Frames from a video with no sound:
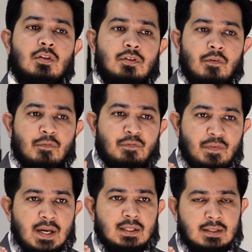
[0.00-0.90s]
The
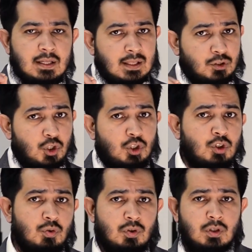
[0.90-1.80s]
first thing that you
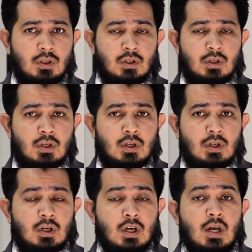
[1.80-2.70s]
do
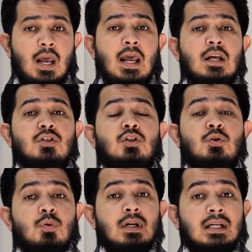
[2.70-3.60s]
is
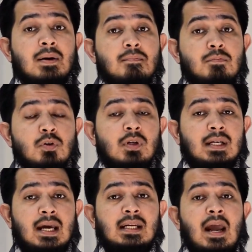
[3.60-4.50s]
you
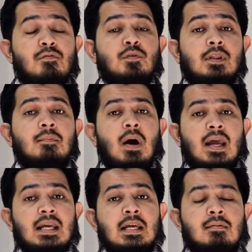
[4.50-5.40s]
communicate everything
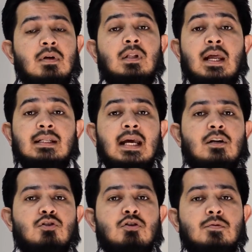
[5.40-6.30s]
by email and get
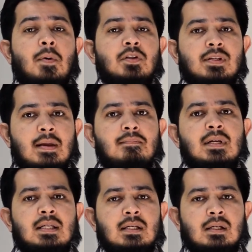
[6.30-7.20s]
his response
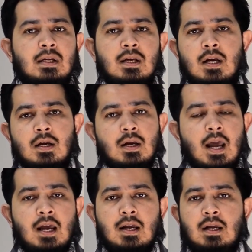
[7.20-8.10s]
immediately.
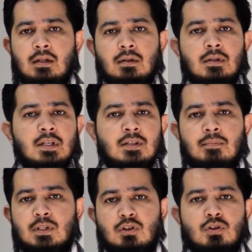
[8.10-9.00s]
Hey, listen,
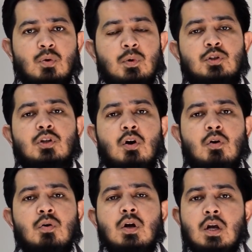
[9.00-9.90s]
Mr.
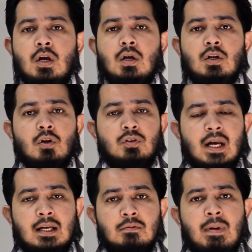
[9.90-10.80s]
So-and-so, your
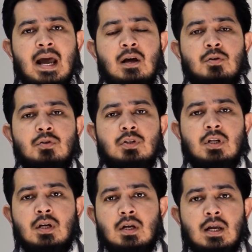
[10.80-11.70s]
check has bounced.
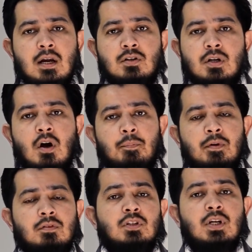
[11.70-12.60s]
Here's a copy
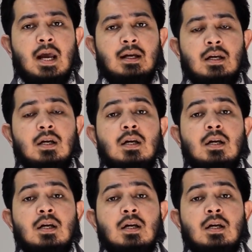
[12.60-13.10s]
of the check.